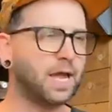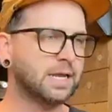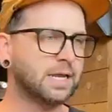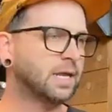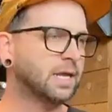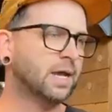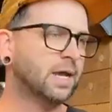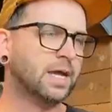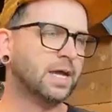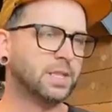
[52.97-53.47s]

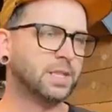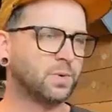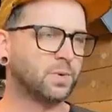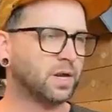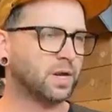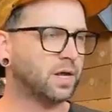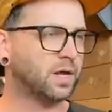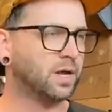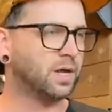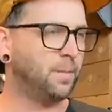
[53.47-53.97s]
and then
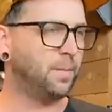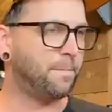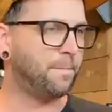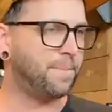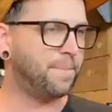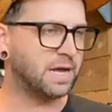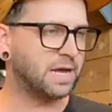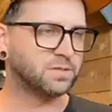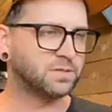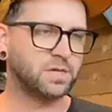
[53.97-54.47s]
we're going to
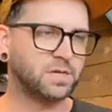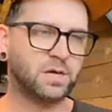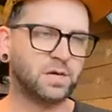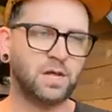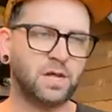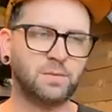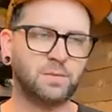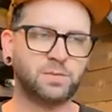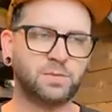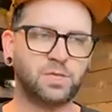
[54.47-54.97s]
bounce
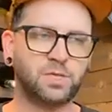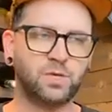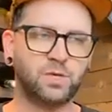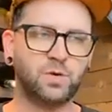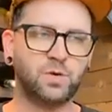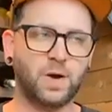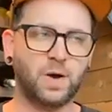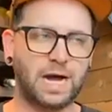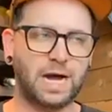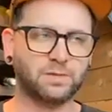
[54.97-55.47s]
on up
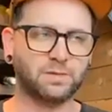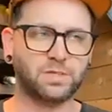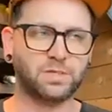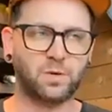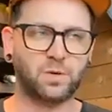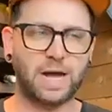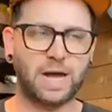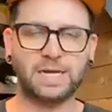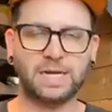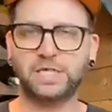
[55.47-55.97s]
to
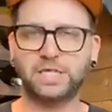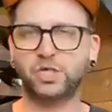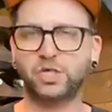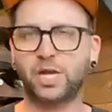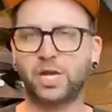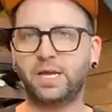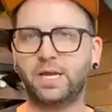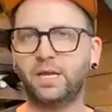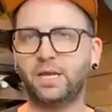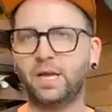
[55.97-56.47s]
Alto Adige